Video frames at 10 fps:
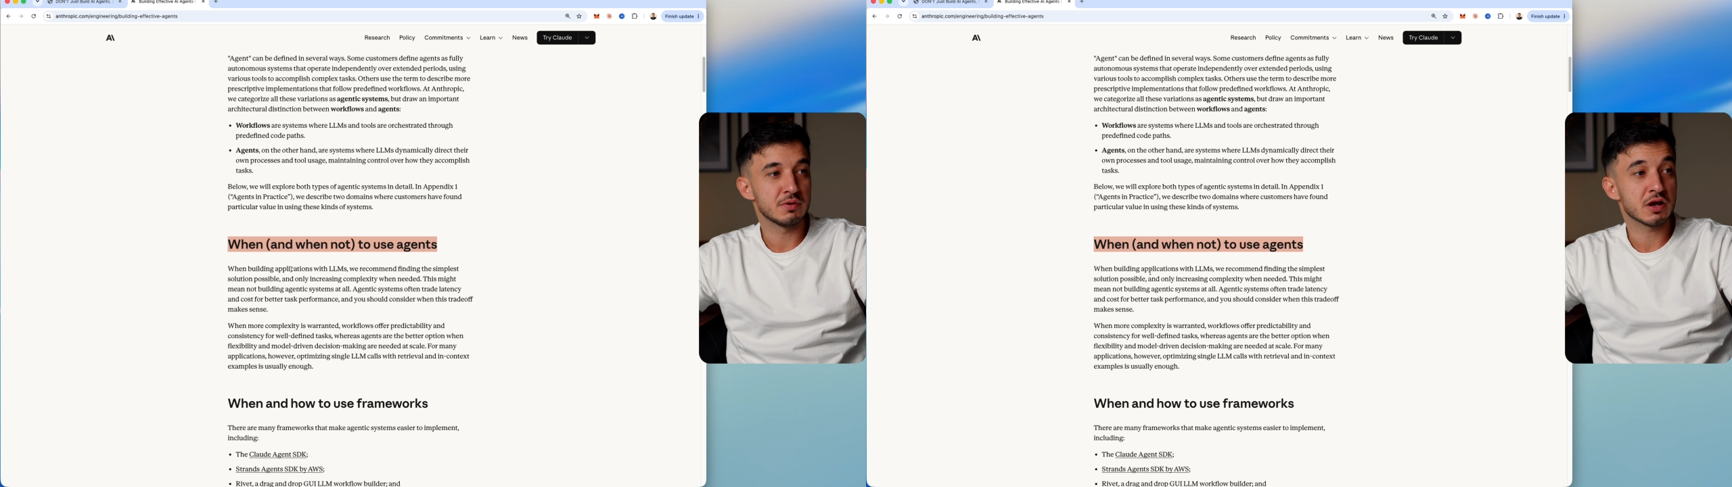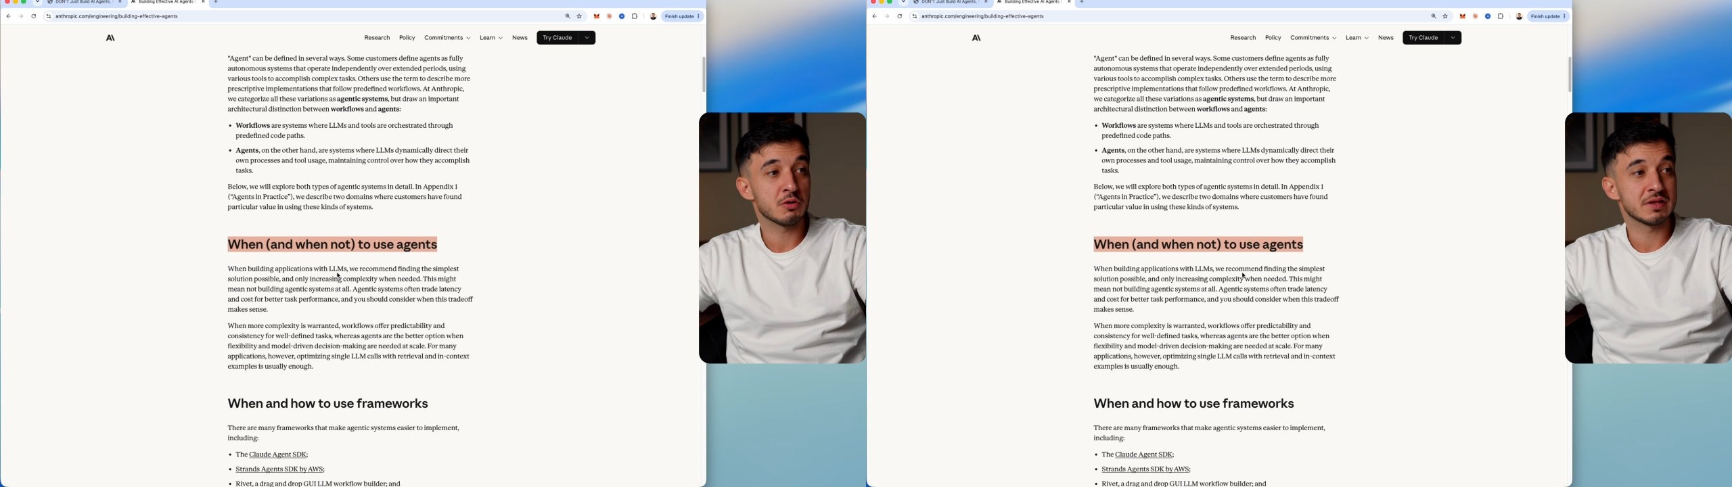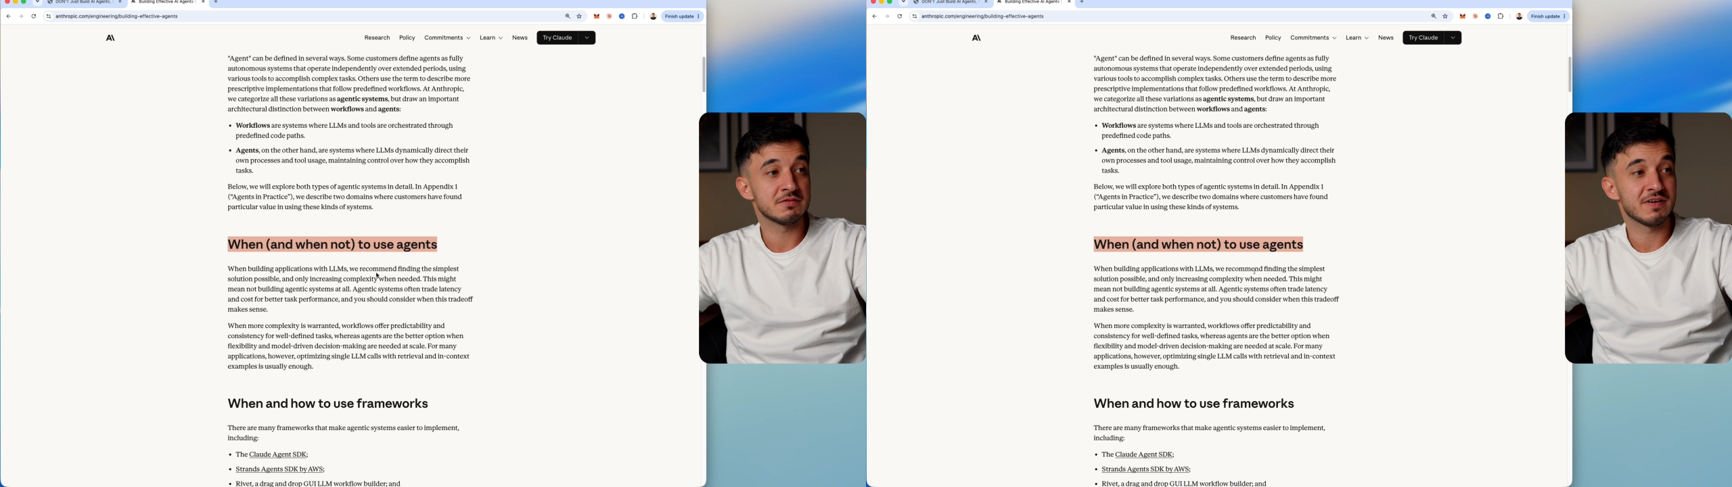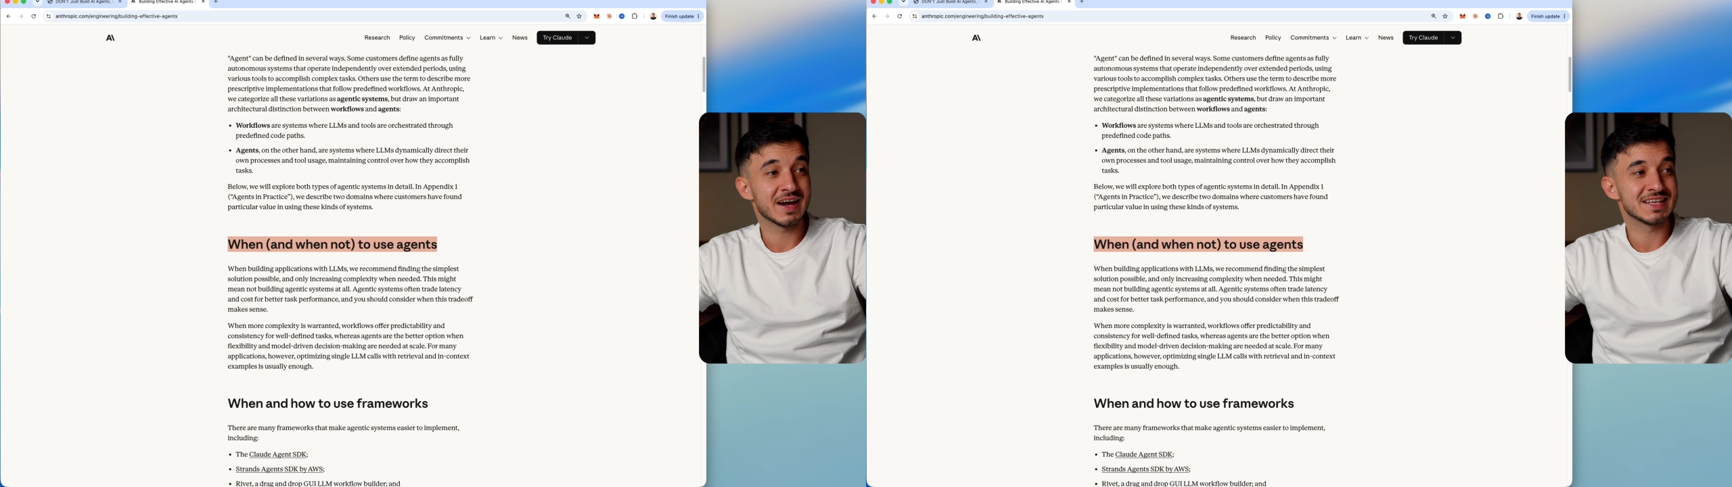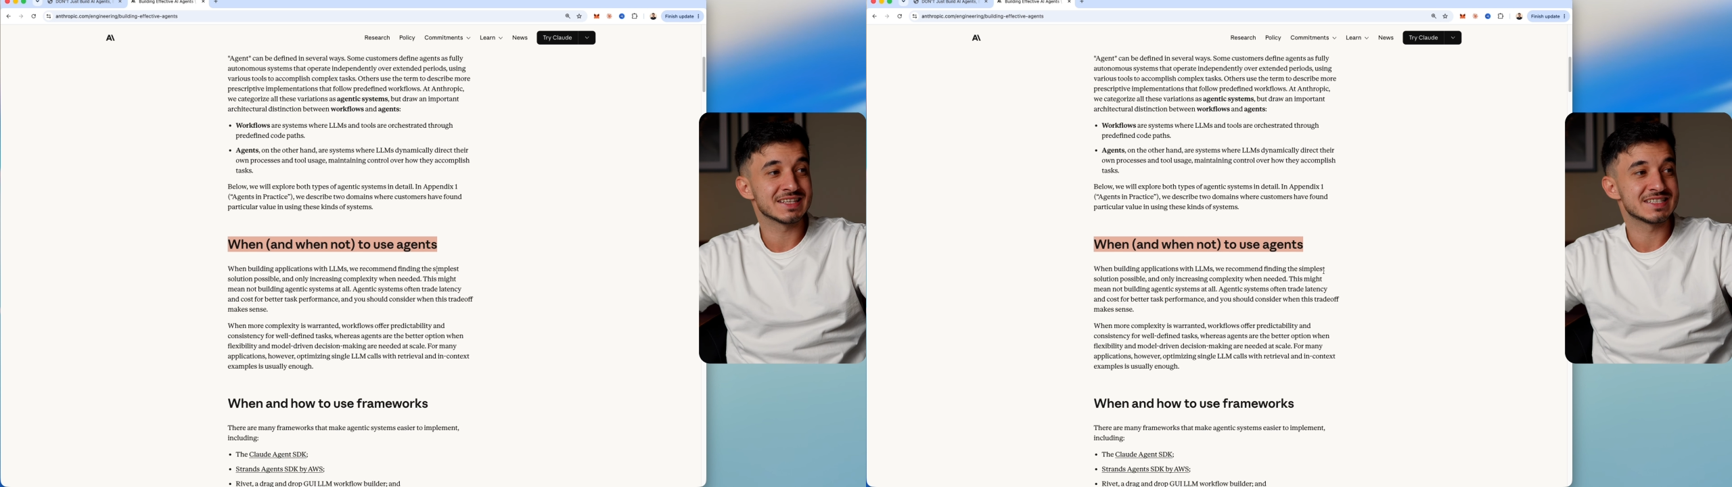we recommend
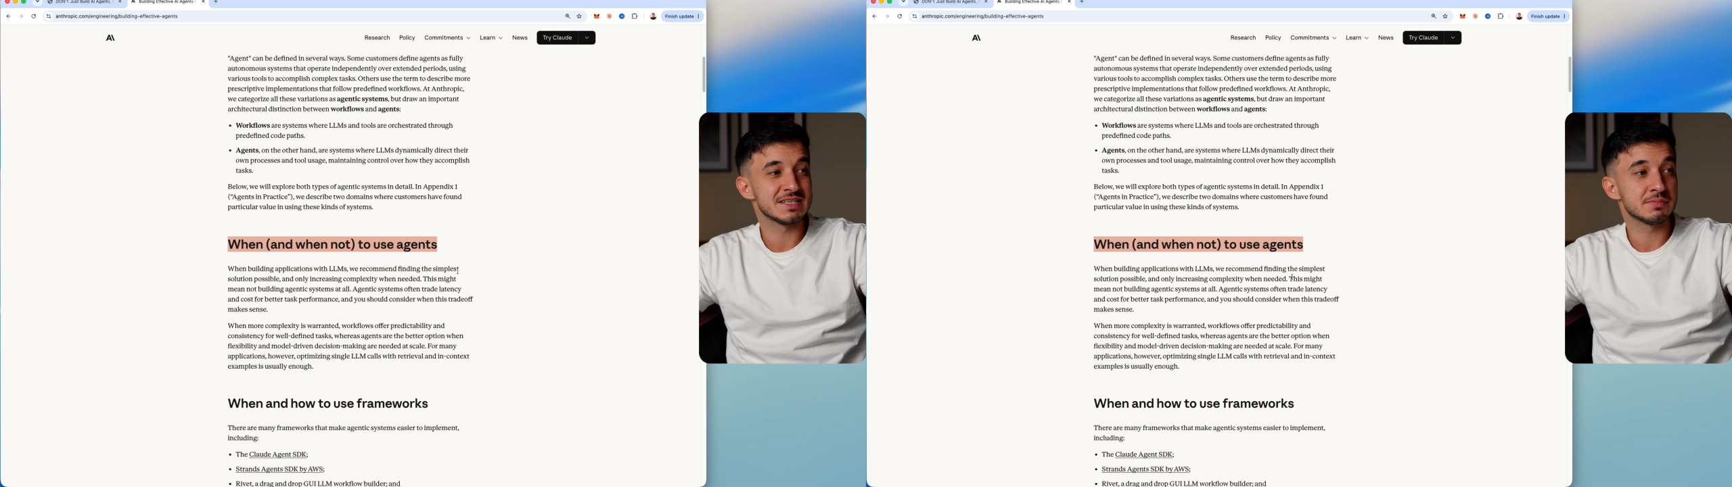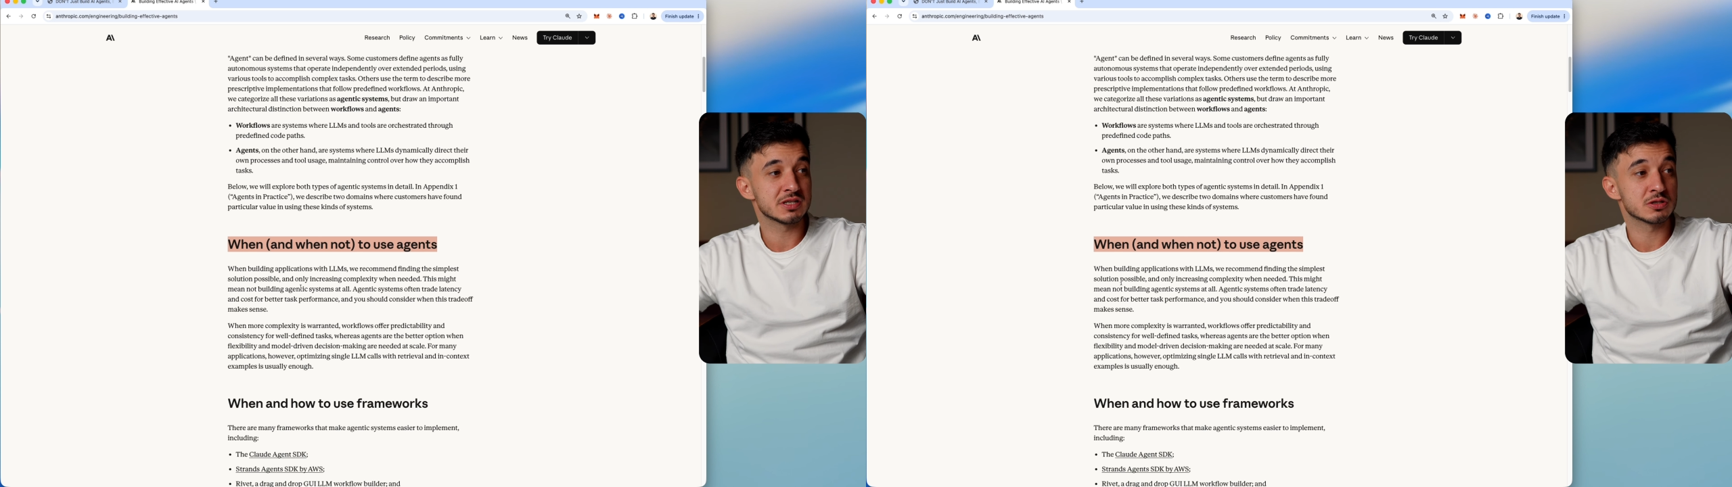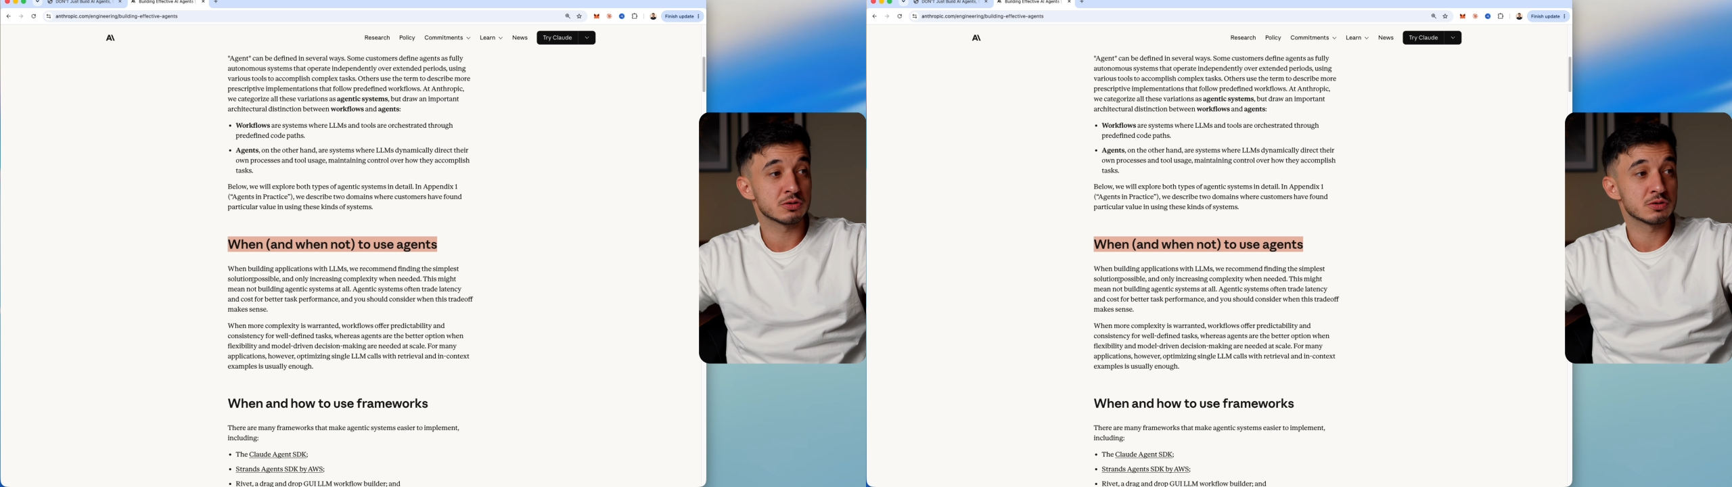finding the simplest